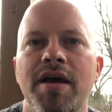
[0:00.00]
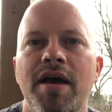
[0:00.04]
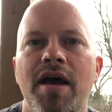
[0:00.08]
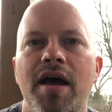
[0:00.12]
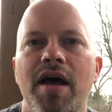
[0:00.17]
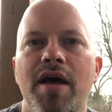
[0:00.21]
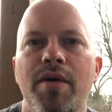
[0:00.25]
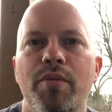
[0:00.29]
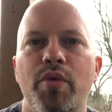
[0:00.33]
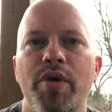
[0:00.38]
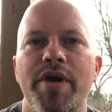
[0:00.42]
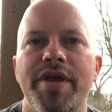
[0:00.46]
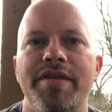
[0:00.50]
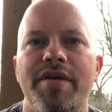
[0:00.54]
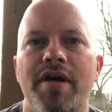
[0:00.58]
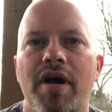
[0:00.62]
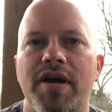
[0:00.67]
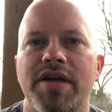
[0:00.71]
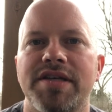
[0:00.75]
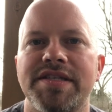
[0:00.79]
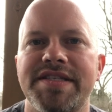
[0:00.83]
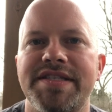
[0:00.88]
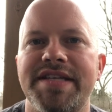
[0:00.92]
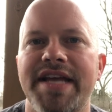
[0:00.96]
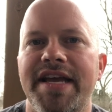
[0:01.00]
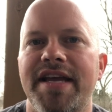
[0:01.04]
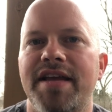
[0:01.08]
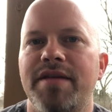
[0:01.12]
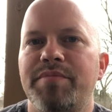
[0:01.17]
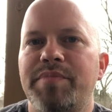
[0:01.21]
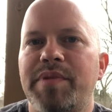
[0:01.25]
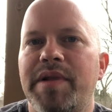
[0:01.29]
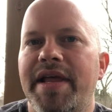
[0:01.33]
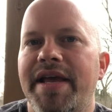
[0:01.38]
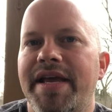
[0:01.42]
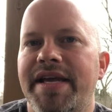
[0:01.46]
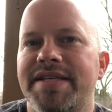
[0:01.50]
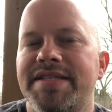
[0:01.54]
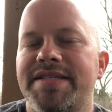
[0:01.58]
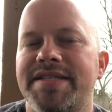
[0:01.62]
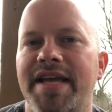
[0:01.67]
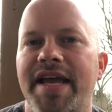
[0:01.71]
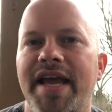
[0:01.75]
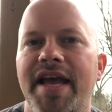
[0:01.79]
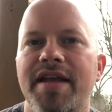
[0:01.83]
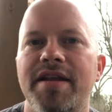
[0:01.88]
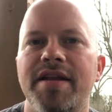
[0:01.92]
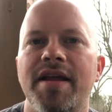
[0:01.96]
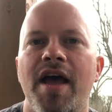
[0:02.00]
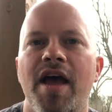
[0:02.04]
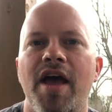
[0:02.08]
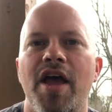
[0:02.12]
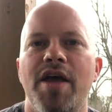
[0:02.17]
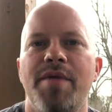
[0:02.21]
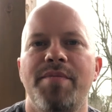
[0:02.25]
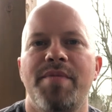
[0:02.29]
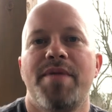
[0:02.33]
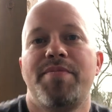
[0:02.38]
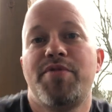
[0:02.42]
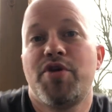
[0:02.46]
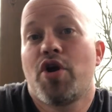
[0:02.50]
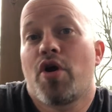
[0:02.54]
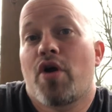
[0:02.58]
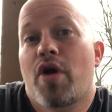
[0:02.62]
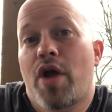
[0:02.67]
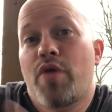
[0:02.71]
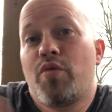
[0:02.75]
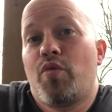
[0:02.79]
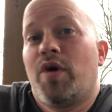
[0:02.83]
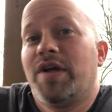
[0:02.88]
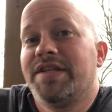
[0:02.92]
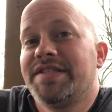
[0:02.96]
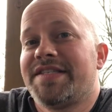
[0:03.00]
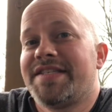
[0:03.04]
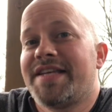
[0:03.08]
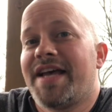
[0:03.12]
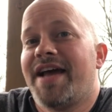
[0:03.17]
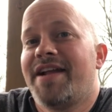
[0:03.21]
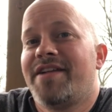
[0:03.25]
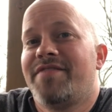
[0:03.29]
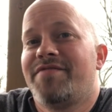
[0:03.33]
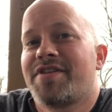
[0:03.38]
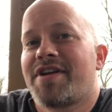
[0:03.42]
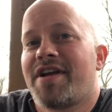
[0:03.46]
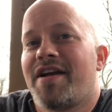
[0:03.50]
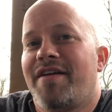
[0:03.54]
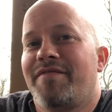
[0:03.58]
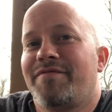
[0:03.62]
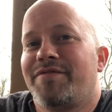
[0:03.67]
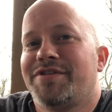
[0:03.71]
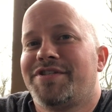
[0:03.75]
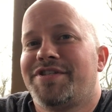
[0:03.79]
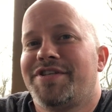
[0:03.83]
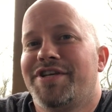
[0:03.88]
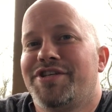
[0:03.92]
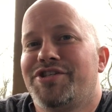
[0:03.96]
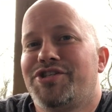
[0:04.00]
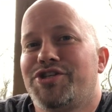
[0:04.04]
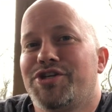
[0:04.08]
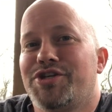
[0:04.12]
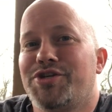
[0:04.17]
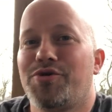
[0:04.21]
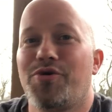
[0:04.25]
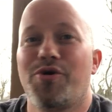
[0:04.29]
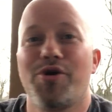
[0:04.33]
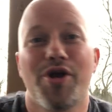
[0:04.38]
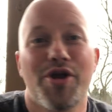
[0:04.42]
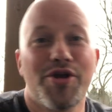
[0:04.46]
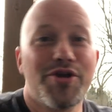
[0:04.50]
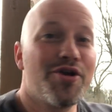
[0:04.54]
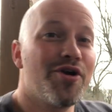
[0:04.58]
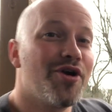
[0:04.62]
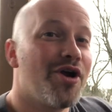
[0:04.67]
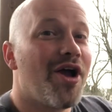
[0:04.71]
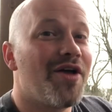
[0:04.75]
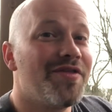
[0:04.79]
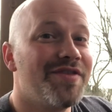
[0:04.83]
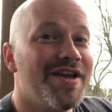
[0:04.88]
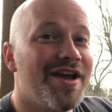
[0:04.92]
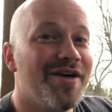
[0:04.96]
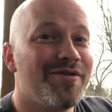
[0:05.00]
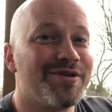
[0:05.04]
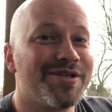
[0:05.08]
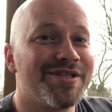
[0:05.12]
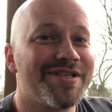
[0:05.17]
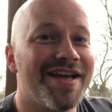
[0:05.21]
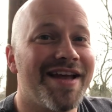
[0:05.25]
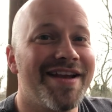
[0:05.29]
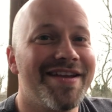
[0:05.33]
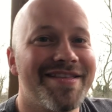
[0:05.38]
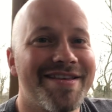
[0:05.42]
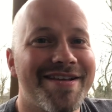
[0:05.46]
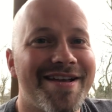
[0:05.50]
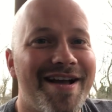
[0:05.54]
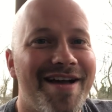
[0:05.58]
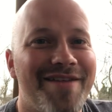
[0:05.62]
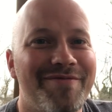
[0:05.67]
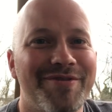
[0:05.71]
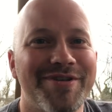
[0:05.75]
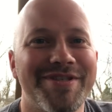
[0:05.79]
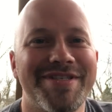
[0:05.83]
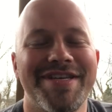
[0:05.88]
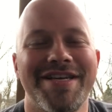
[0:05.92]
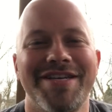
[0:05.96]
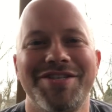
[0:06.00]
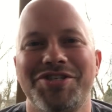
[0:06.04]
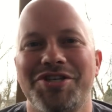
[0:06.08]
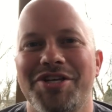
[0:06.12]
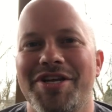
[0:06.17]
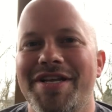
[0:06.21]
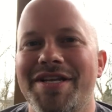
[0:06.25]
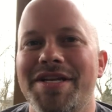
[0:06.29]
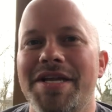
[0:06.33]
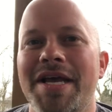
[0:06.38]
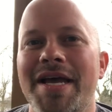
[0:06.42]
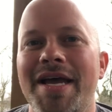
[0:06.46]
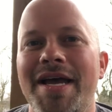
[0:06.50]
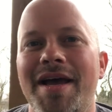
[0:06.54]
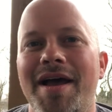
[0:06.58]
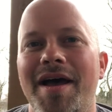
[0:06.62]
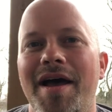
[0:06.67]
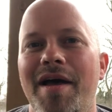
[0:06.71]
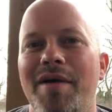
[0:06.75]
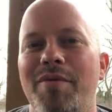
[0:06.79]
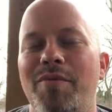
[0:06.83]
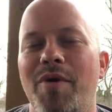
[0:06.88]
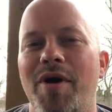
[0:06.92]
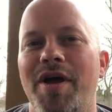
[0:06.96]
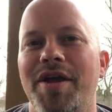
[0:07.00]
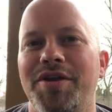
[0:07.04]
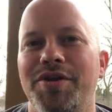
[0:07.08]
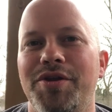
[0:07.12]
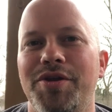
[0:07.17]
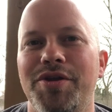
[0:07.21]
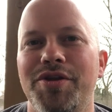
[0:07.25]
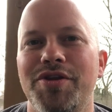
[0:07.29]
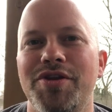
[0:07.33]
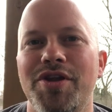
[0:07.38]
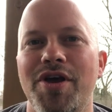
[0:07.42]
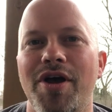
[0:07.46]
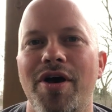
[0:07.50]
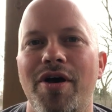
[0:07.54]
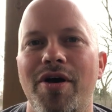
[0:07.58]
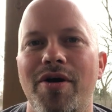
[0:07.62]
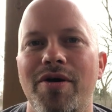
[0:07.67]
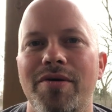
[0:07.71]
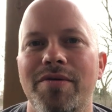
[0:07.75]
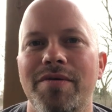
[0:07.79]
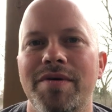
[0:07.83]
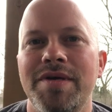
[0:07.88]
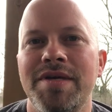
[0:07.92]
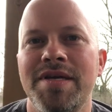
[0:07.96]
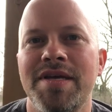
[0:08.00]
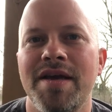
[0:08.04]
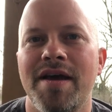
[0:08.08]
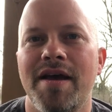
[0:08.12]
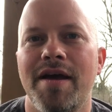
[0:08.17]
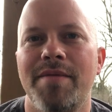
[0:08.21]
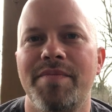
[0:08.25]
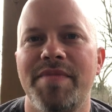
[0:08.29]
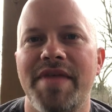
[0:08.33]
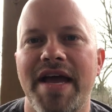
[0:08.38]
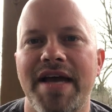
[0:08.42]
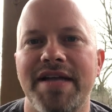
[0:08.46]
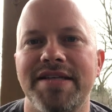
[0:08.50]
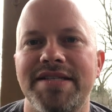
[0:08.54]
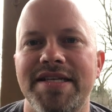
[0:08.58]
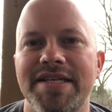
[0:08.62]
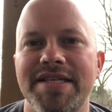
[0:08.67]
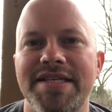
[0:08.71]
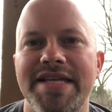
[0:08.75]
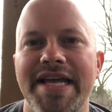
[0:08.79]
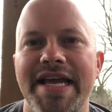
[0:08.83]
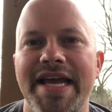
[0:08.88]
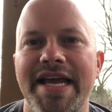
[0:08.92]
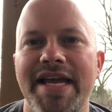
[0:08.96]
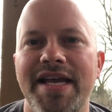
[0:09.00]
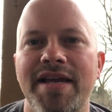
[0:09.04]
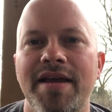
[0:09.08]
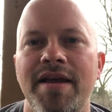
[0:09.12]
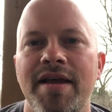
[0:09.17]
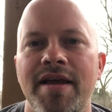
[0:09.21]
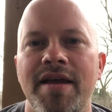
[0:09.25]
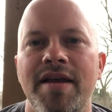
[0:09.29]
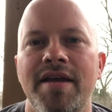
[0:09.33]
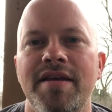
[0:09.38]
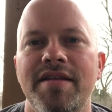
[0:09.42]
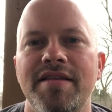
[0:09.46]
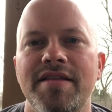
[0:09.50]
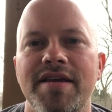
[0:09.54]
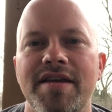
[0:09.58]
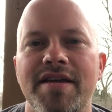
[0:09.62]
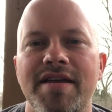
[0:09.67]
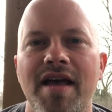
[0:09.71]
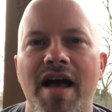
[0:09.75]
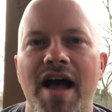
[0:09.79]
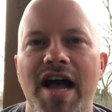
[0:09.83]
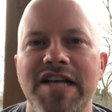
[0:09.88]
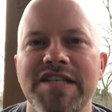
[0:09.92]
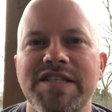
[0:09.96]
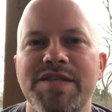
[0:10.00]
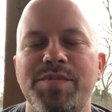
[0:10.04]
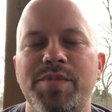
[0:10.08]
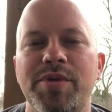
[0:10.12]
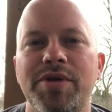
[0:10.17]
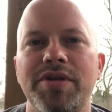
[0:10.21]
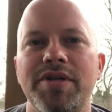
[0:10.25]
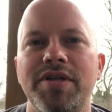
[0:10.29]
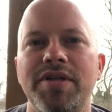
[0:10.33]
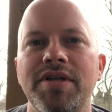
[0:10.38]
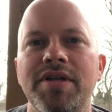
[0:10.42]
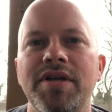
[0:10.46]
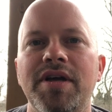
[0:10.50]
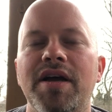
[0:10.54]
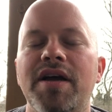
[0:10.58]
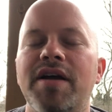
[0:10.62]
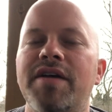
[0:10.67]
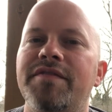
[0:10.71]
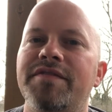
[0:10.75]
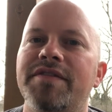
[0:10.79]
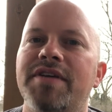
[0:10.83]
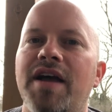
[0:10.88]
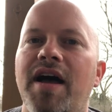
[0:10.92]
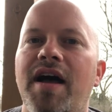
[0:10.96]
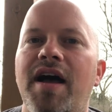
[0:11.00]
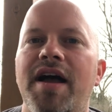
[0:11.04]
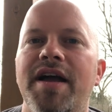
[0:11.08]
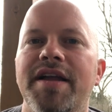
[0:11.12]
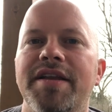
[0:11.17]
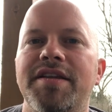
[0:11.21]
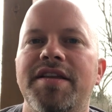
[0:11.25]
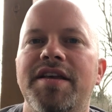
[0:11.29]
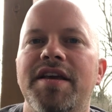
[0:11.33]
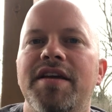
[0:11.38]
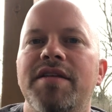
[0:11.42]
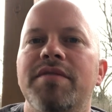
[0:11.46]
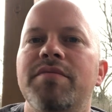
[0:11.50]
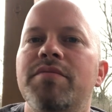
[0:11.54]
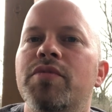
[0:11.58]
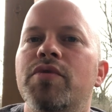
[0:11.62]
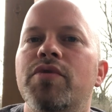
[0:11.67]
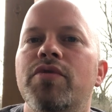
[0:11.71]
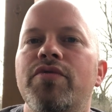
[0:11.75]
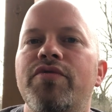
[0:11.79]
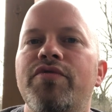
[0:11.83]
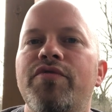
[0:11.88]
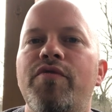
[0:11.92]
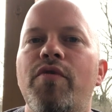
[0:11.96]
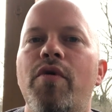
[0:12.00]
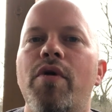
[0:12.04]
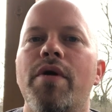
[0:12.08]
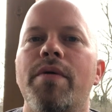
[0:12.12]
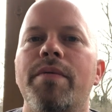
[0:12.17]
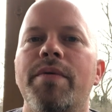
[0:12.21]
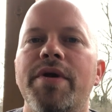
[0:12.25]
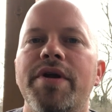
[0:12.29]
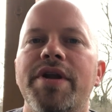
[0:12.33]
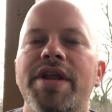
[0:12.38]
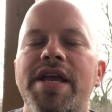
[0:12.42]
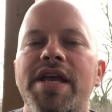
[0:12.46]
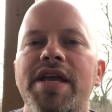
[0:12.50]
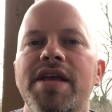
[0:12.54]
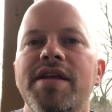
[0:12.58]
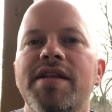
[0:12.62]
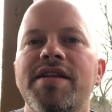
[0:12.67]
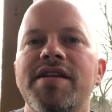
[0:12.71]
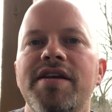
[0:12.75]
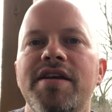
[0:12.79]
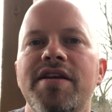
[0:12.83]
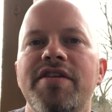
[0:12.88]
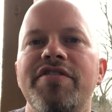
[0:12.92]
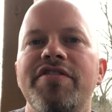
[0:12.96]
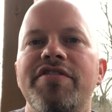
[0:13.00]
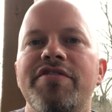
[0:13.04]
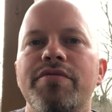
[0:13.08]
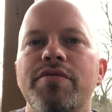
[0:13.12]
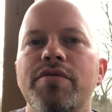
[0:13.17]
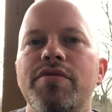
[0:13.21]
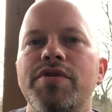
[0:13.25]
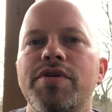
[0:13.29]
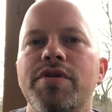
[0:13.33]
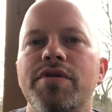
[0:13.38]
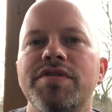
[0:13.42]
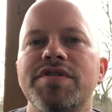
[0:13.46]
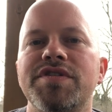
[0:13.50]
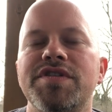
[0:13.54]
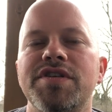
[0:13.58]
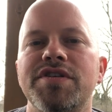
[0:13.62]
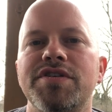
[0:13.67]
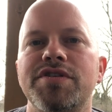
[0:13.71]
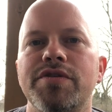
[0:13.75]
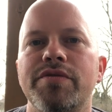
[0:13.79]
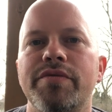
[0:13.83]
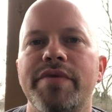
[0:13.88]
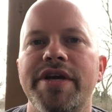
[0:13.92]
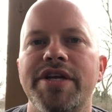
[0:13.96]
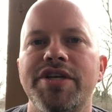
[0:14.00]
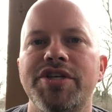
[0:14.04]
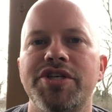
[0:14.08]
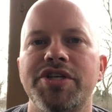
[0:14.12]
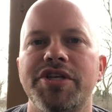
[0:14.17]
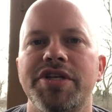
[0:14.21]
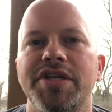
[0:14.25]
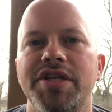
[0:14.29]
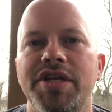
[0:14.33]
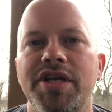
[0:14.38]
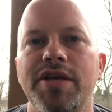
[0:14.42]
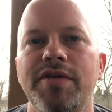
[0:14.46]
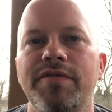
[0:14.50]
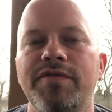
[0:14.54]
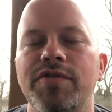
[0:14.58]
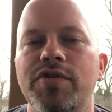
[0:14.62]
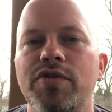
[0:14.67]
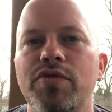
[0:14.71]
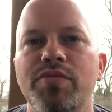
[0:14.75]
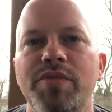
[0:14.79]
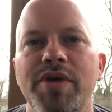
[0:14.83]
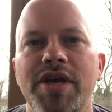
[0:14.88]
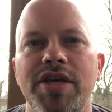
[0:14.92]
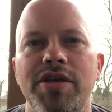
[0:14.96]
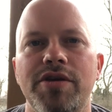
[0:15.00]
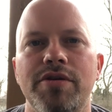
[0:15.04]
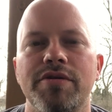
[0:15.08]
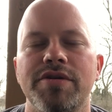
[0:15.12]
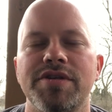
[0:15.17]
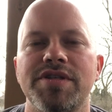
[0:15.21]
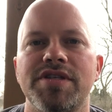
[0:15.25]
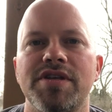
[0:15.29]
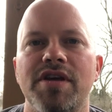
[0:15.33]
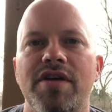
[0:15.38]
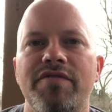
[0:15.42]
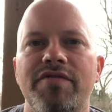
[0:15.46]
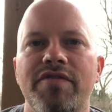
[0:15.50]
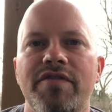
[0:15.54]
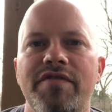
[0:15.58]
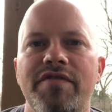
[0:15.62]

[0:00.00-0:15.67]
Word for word: uh, with our stay in place. And maybe you're on one side of the conversation or you're on the other side of the conversation. I want you to know um, that today the gospel of God can move forward in and through your situation if you make yourself